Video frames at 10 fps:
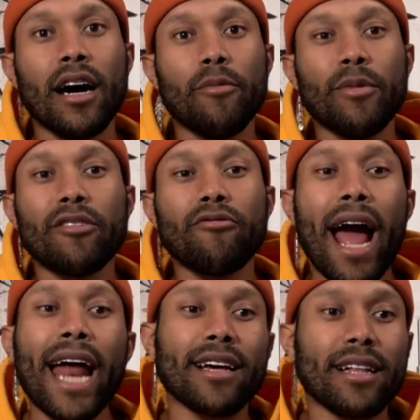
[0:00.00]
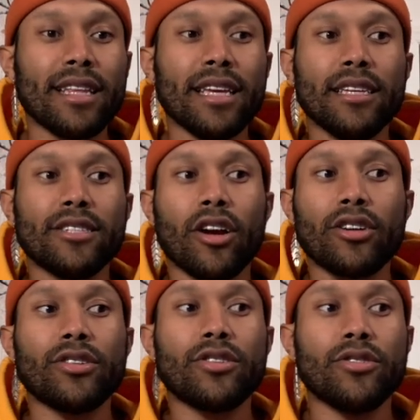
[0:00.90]
we can radically
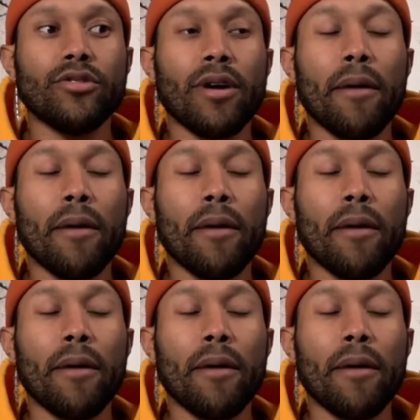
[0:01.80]
start to